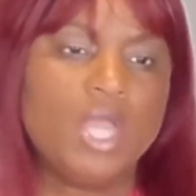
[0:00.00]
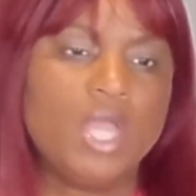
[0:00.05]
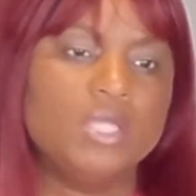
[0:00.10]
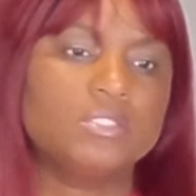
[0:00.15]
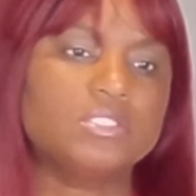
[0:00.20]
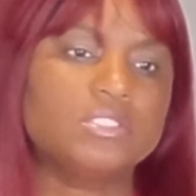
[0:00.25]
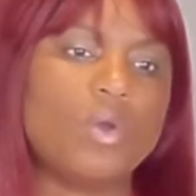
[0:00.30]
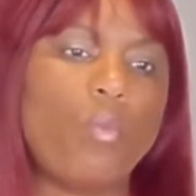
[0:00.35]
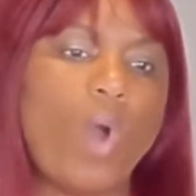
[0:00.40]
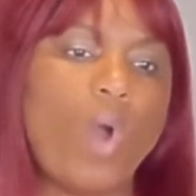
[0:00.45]

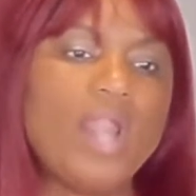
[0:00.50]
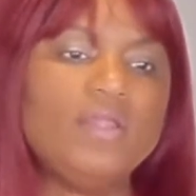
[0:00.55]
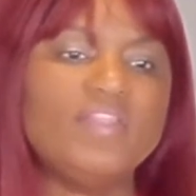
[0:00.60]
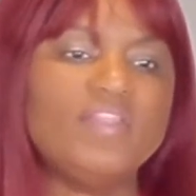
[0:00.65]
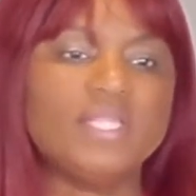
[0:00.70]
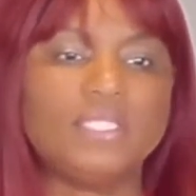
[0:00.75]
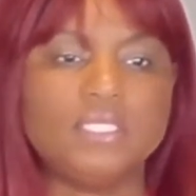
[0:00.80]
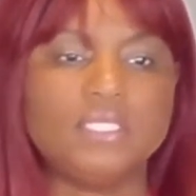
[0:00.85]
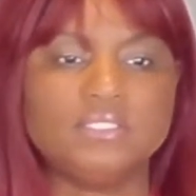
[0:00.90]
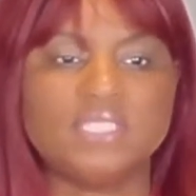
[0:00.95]
So one of
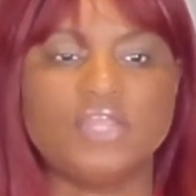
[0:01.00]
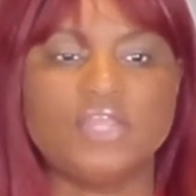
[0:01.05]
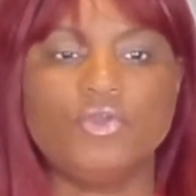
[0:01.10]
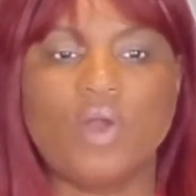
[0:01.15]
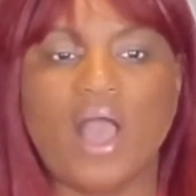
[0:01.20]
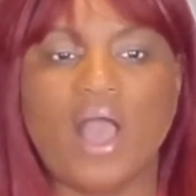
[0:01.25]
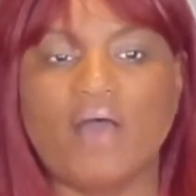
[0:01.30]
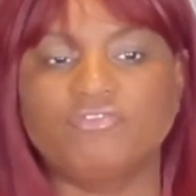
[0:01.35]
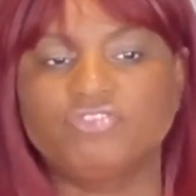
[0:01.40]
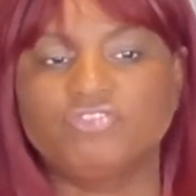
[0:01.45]
the things that you
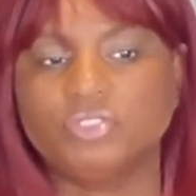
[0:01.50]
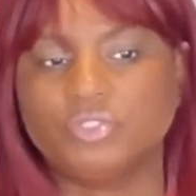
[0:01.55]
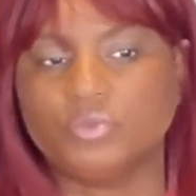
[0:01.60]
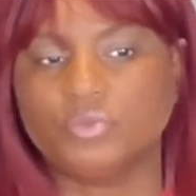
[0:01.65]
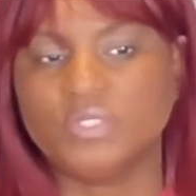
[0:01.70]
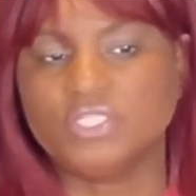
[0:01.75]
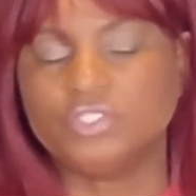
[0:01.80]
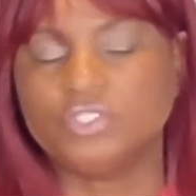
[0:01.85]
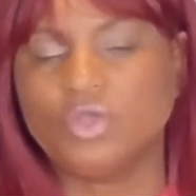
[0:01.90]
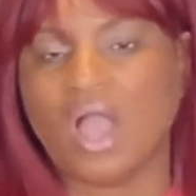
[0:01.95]
have to
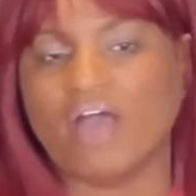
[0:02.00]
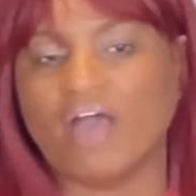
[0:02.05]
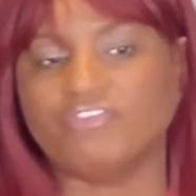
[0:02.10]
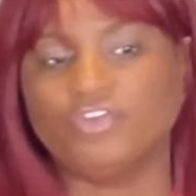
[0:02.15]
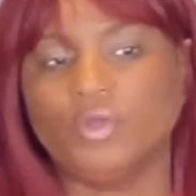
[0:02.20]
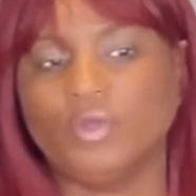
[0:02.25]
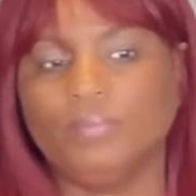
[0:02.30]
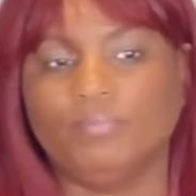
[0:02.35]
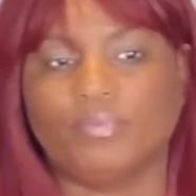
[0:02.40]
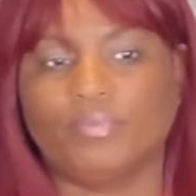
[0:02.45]
do is you have
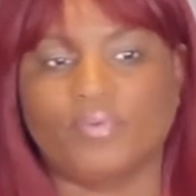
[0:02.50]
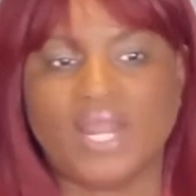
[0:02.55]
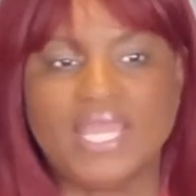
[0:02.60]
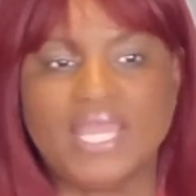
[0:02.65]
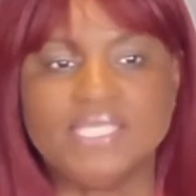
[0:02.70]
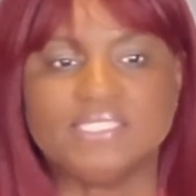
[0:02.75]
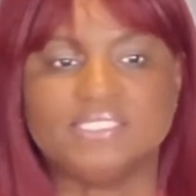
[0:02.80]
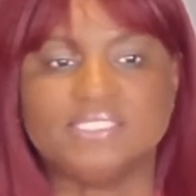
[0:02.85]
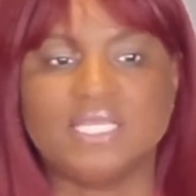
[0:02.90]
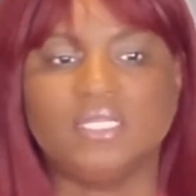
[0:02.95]
to
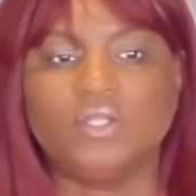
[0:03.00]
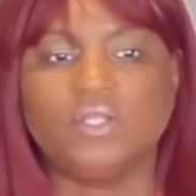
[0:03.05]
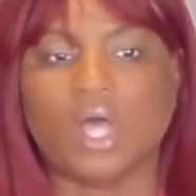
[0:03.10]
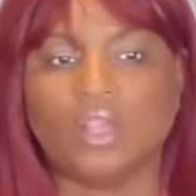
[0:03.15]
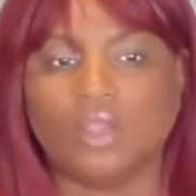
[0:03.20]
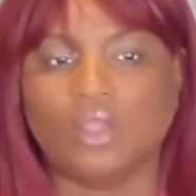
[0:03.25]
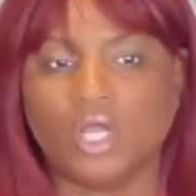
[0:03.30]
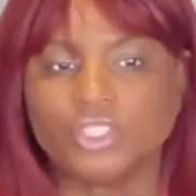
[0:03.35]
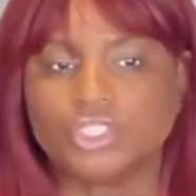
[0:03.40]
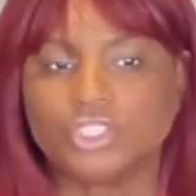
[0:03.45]
embrace
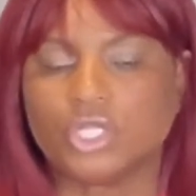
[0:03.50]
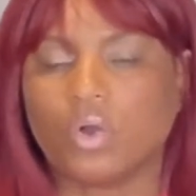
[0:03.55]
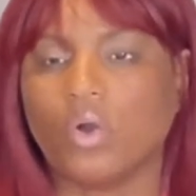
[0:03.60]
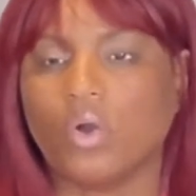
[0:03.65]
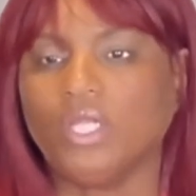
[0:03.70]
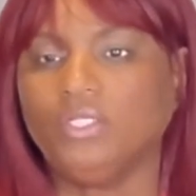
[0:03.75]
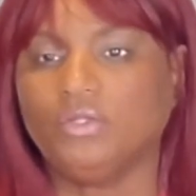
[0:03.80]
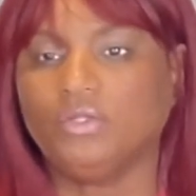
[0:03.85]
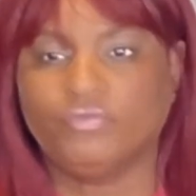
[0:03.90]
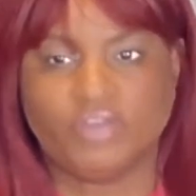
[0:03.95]

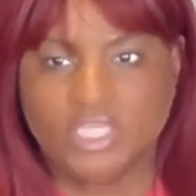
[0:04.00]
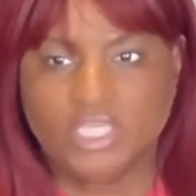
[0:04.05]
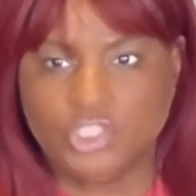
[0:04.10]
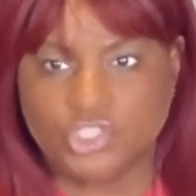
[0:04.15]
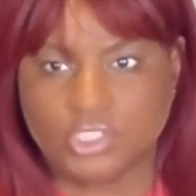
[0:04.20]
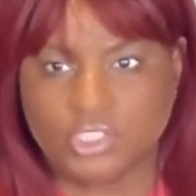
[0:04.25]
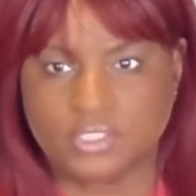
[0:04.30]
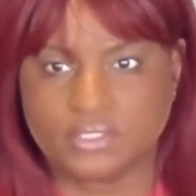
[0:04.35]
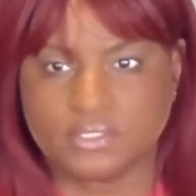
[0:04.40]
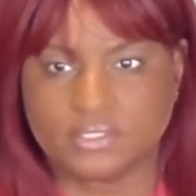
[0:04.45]
technological
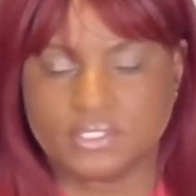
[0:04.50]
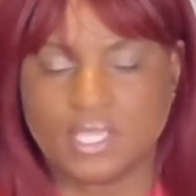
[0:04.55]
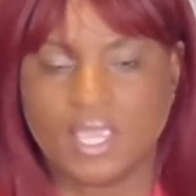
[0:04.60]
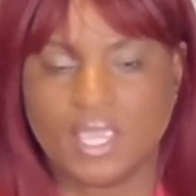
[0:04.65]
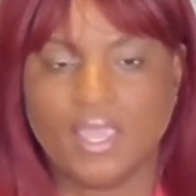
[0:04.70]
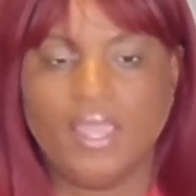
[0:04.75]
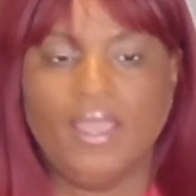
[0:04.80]
innovations.